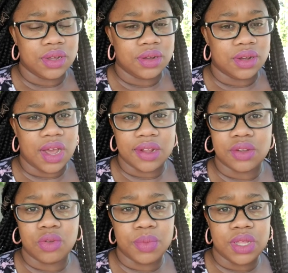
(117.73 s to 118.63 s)
God
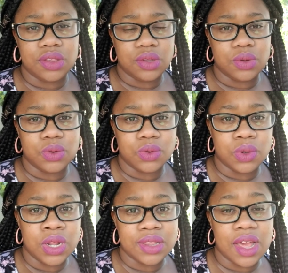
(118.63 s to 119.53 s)
told me to
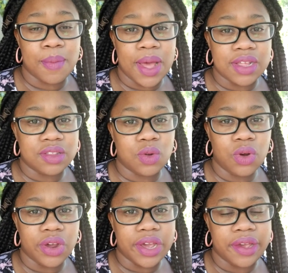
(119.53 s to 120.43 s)
tell my
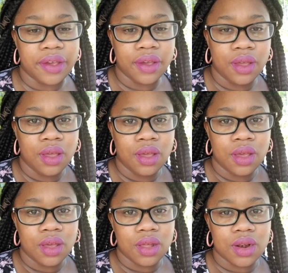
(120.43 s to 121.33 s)
story,
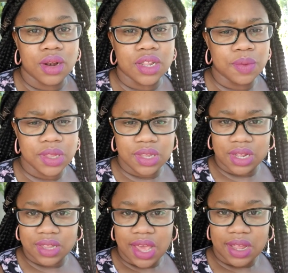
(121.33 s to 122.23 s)
this wasn't
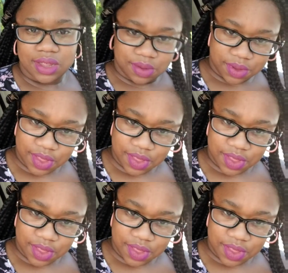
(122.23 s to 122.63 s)
exactly something